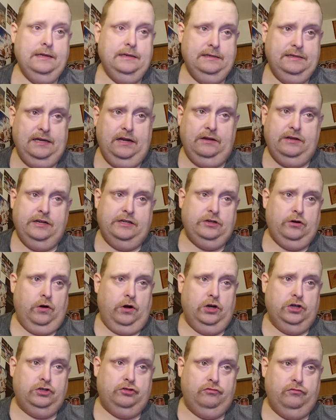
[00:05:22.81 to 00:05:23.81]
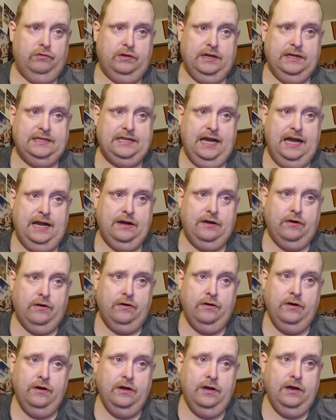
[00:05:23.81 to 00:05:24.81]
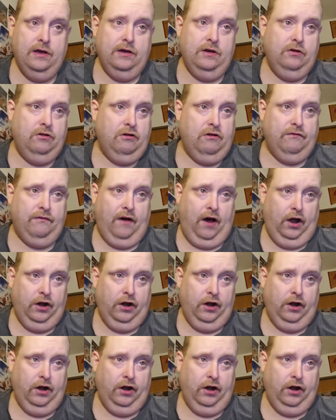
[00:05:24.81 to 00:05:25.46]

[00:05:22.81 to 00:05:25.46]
Celtics are a true contender who have